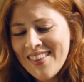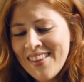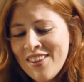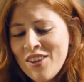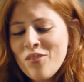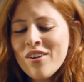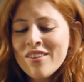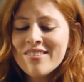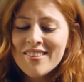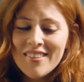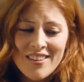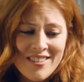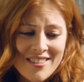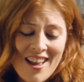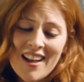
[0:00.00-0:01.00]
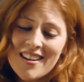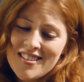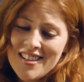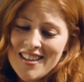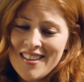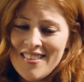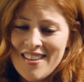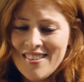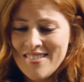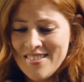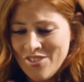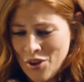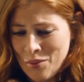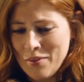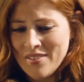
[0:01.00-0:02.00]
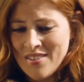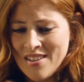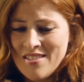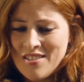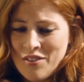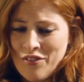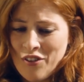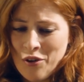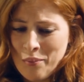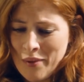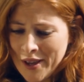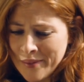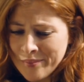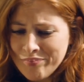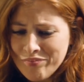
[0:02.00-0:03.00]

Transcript: you are standing in this shopping centre you're filming,